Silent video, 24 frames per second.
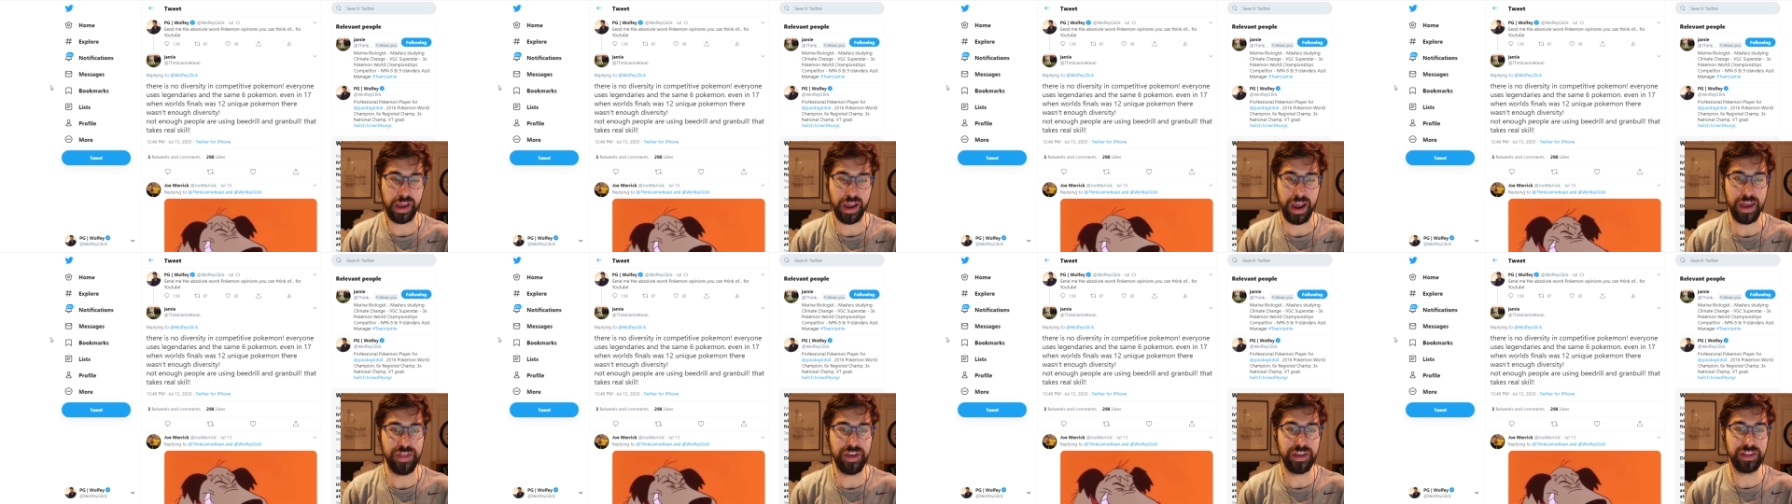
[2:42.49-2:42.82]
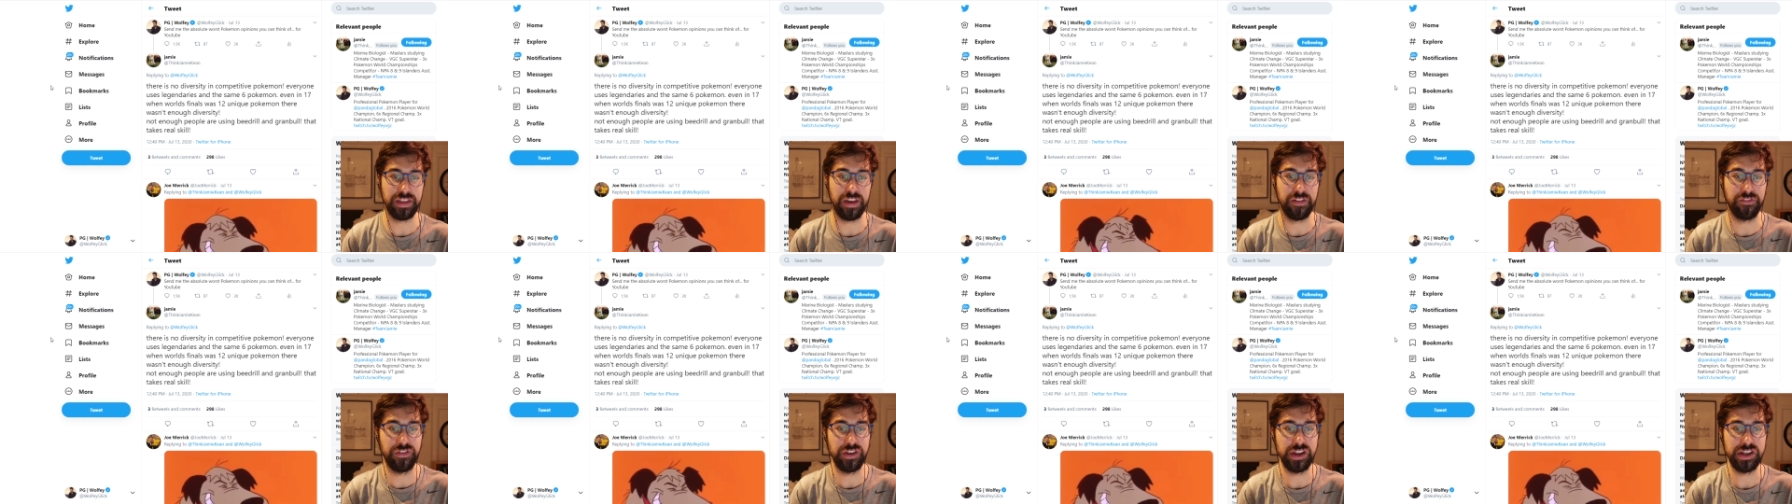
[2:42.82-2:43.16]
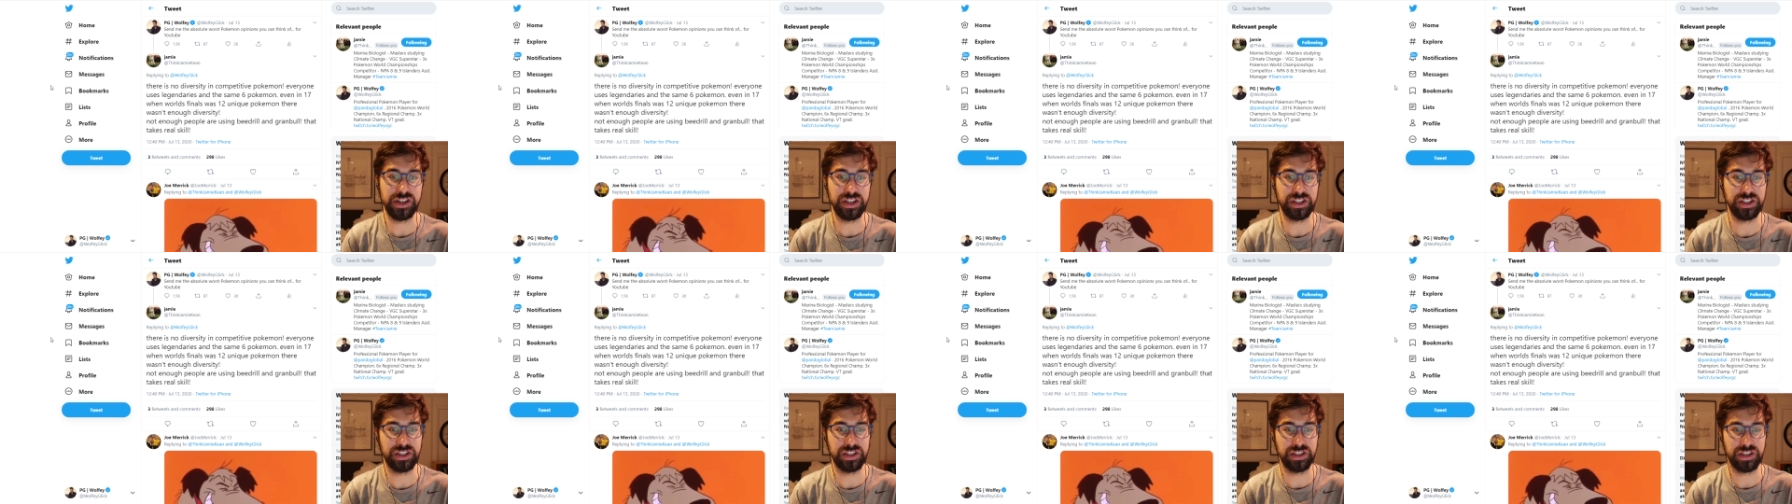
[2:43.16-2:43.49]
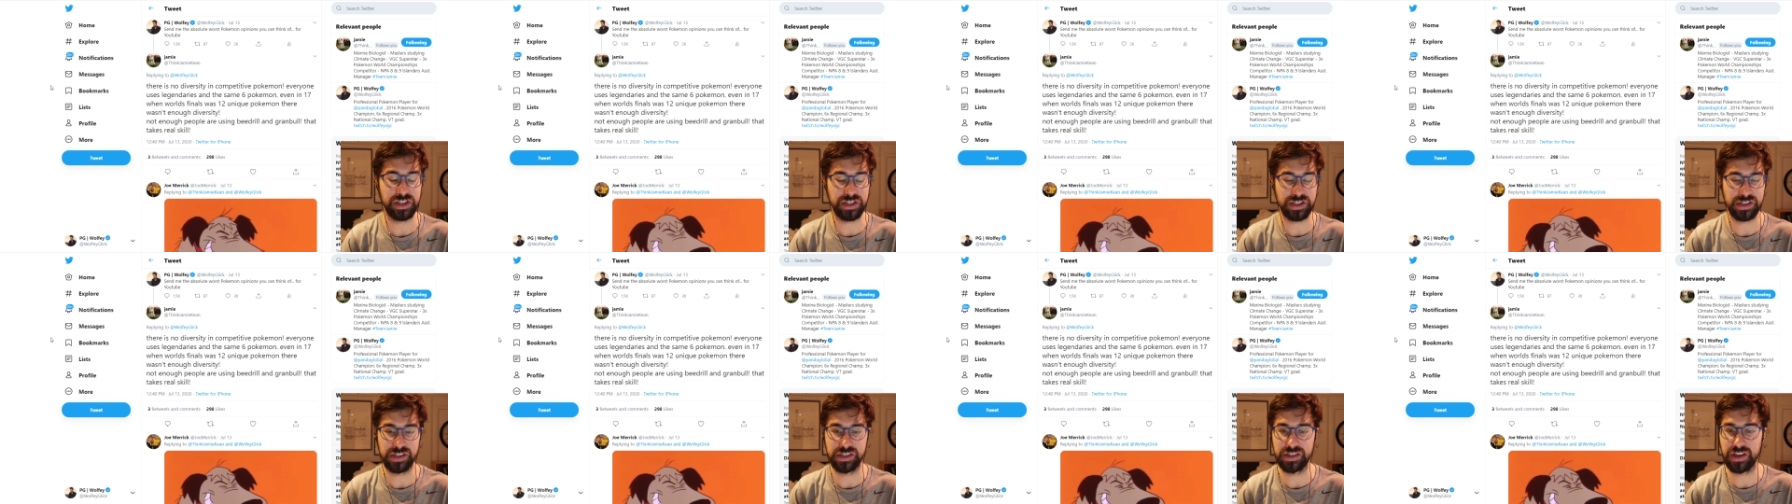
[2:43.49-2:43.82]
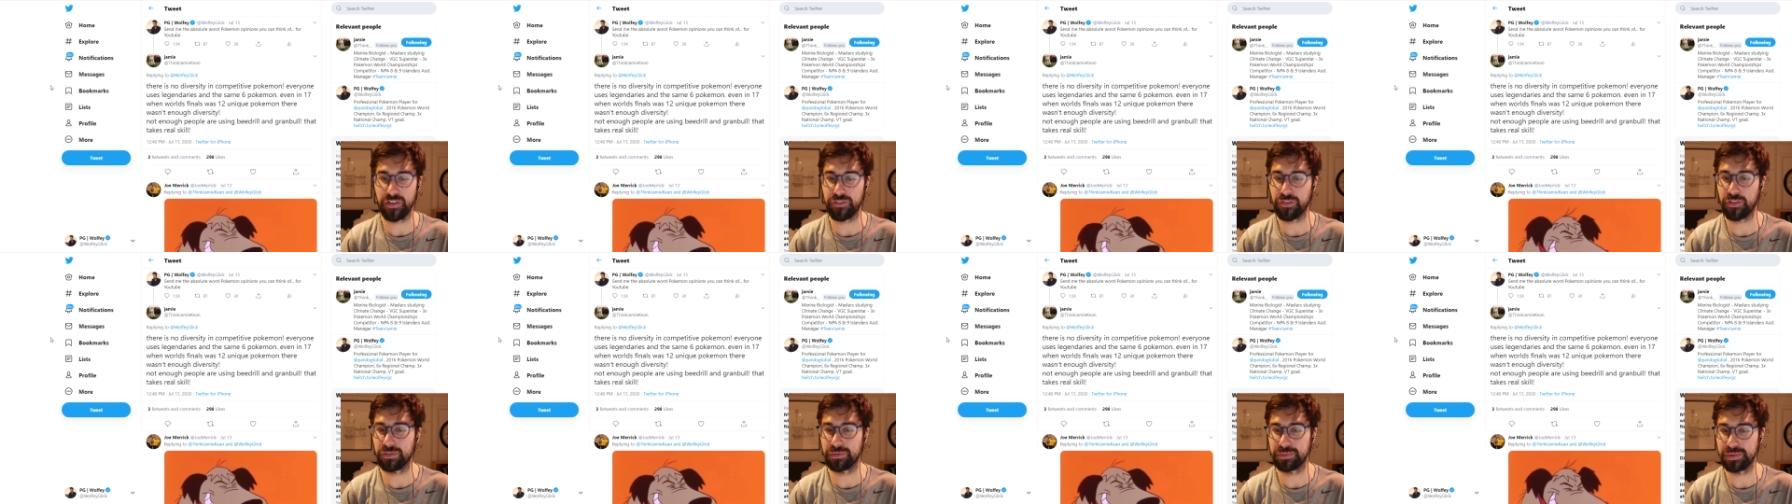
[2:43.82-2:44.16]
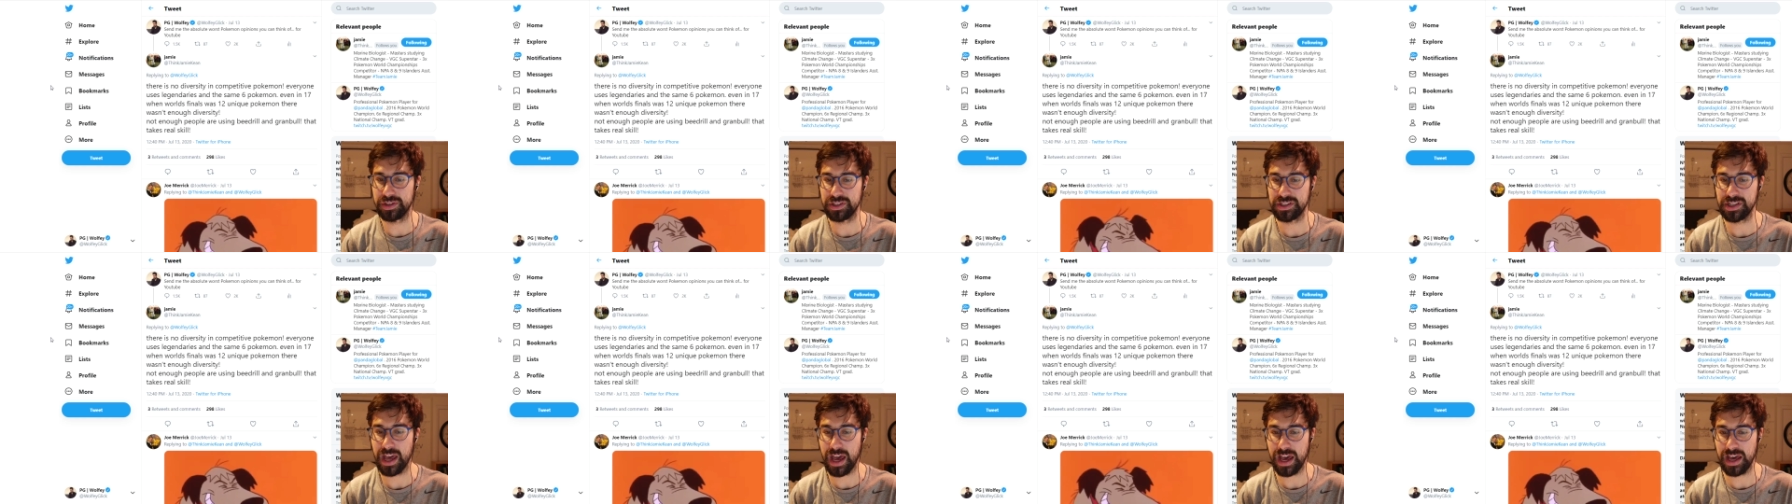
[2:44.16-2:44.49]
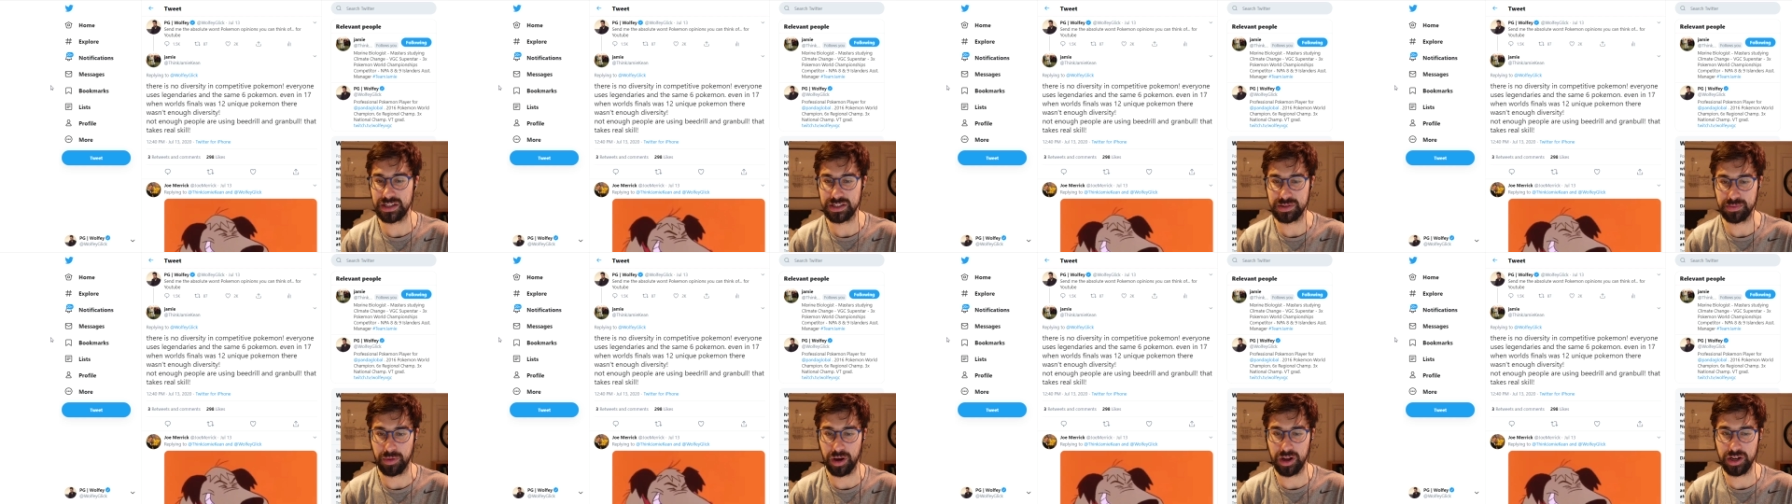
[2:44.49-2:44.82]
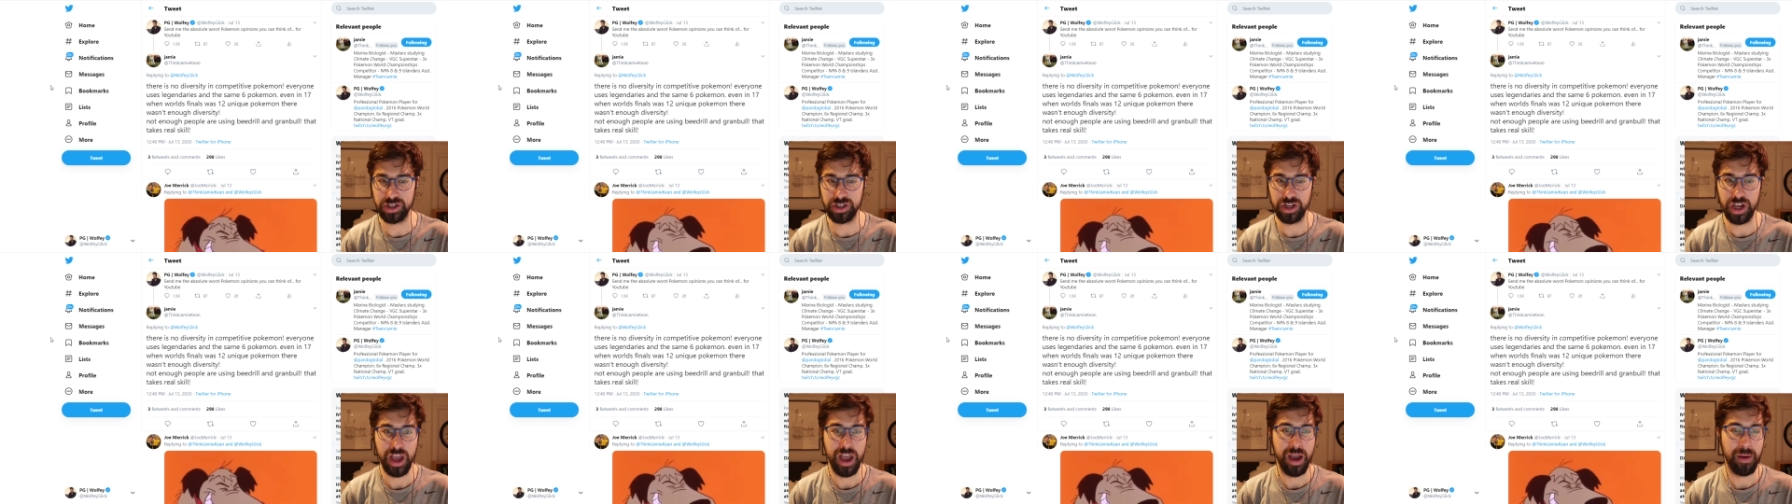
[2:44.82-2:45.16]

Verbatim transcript: I think that VGC doesn't suffer from this as much,